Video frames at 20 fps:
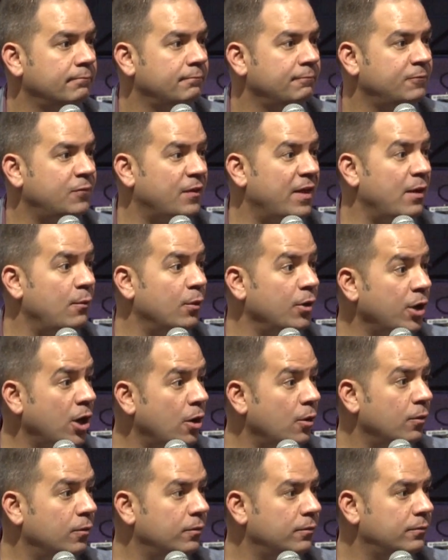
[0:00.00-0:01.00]
For they will
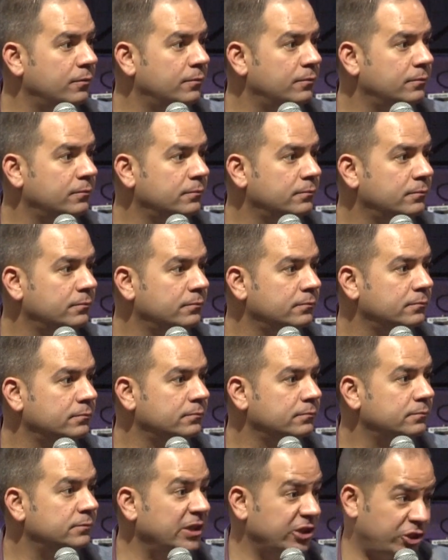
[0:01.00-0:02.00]
know
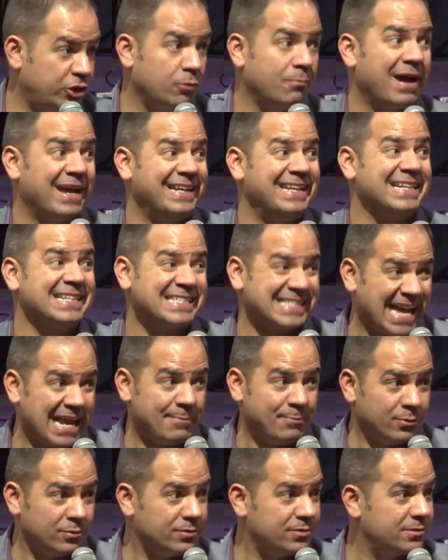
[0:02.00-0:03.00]
that you're my
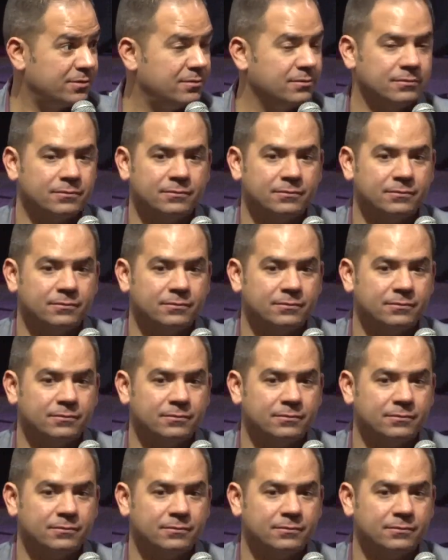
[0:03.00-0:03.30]
disciples